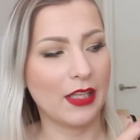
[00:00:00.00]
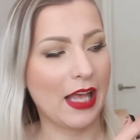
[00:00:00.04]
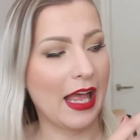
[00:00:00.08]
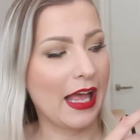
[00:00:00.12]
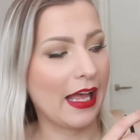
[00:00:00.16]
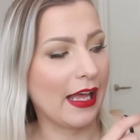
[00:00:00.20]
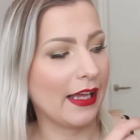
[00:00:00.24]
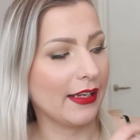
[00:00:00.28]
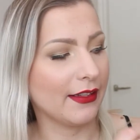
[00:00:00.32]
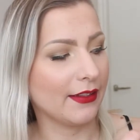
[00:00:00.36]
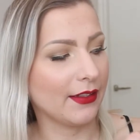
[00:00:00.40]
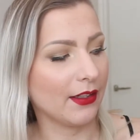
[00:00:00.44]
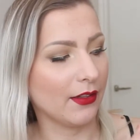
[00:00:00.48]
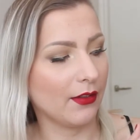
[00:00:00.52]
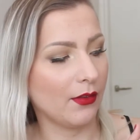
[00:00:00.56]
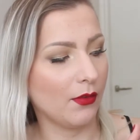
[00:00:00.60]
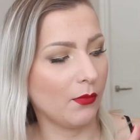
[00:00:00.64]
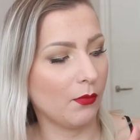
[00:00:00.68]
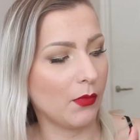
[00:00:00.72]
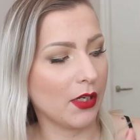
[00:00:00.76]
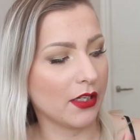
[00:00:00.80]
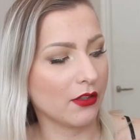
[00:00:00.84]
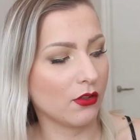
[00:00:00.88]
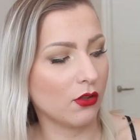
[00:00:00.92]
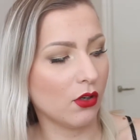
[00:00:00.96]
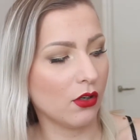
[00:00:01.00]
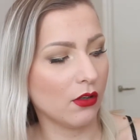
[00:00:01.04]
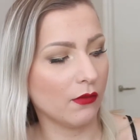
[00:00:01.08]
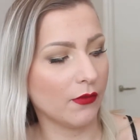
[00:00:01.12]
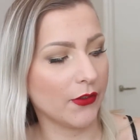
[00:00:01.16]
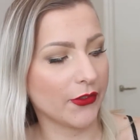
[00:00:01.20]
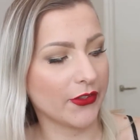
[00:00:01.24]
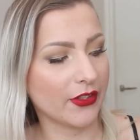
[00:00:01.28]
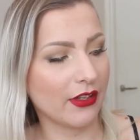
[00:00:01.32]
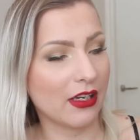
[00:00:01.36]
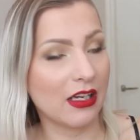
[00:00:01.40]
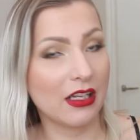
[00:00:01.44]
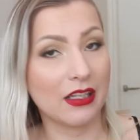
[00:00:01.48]
And my goal
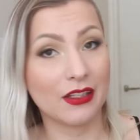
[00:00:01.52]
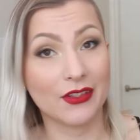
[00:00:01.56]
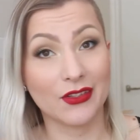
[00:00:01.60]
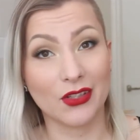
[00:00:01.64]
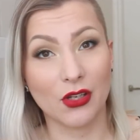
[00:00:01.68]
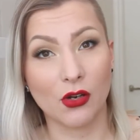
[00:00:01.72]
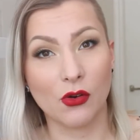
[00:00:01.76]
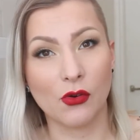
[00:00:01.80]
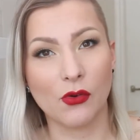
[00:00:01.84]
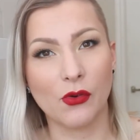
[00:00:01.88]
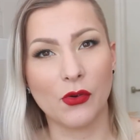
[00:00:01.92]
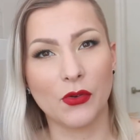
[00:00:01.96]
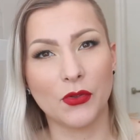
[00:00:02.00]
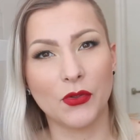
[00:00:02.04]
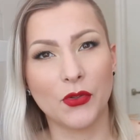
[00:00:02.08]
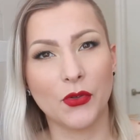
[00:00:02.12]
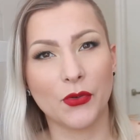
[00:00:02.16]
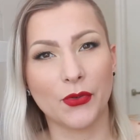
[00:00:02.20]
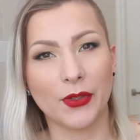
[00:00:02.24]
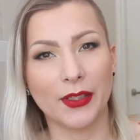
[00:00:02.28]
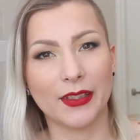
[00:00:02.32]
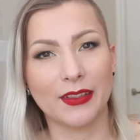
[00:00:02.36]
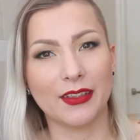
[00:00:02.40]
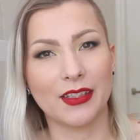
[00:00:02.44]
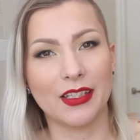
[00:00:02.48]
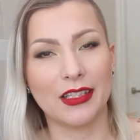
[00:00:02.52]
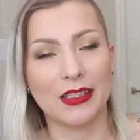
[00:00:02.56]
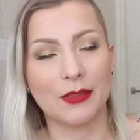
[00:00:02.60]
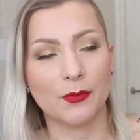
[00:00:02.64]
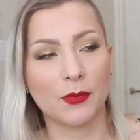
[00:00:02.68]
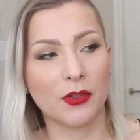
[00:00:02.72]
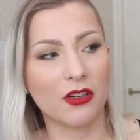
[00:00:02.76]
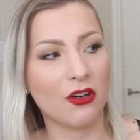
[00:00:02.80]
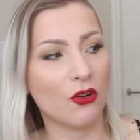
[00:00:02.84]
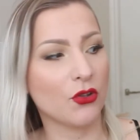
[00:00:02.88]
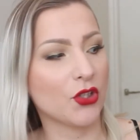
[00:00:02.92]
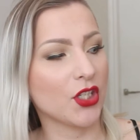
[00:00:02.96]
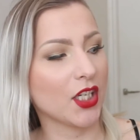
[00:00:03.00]
was also during this
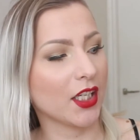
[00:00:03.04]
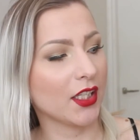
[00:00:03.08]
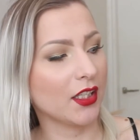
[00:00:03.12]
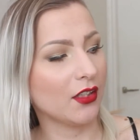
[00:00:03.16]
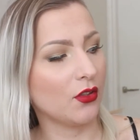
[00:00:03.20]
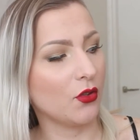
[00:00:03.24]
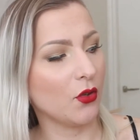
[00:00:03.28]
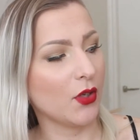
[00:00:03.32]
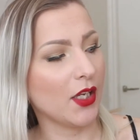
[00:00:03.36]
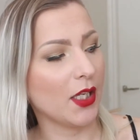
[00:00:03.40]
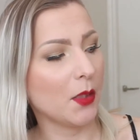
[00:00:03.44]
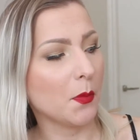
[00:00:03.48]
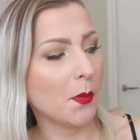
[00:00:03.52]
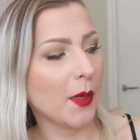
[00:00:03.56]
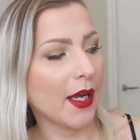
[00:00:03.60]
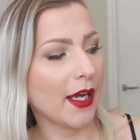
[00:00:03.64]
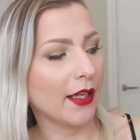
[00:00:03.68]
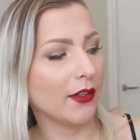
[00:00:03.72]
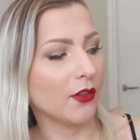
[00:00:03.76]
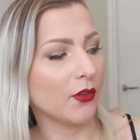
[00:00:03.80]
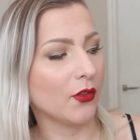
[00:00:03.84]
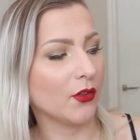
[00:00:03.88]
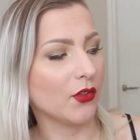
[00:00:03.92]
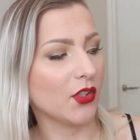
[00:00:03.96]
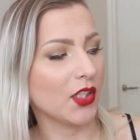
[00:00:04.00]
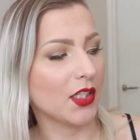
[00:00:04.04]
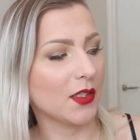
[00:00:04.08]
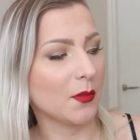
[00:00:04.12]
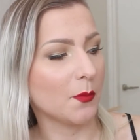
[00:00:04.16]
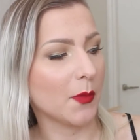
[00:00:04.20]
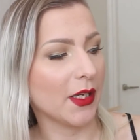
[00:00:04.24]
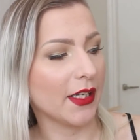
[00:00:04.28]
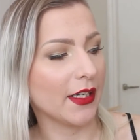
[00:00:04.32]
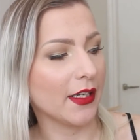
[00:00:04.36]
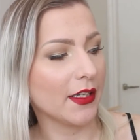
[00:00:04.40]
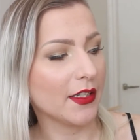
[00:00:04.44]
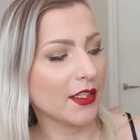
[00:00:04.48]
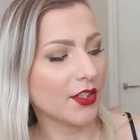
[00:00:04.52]
project to hit pan on this
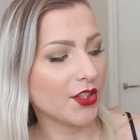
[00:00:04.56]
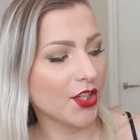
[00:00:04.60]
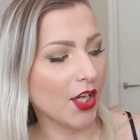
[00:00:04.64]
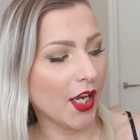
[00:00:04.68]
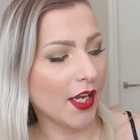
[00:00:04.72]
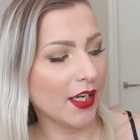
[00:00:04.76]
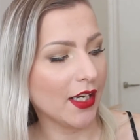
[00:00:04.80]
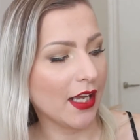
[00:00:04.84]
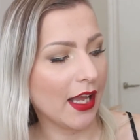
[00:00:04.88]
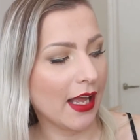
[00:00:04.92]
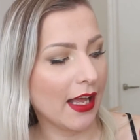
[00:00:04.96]
banana shade